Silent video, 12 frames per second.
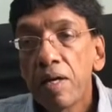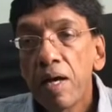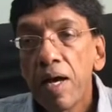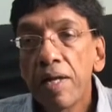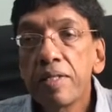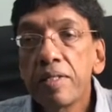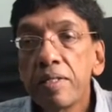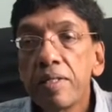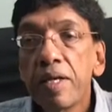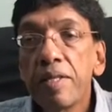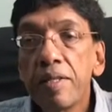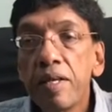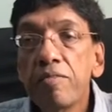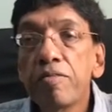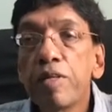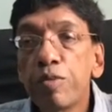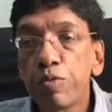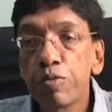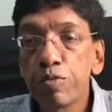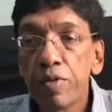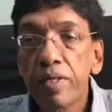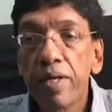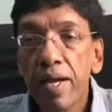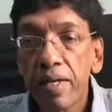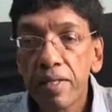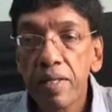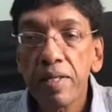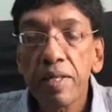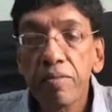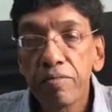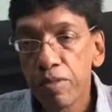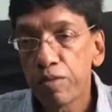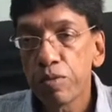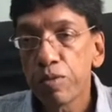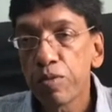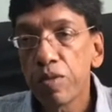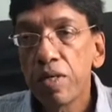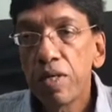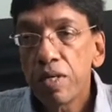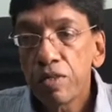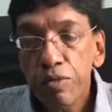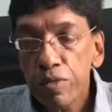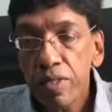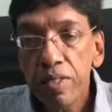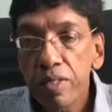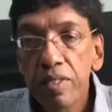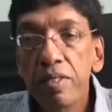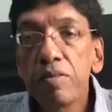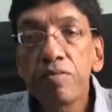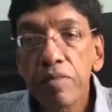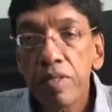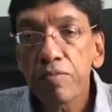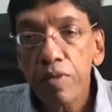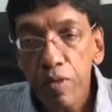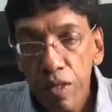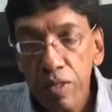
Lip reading: and in the end they withdrew, very angrily they withdrew. So it was not a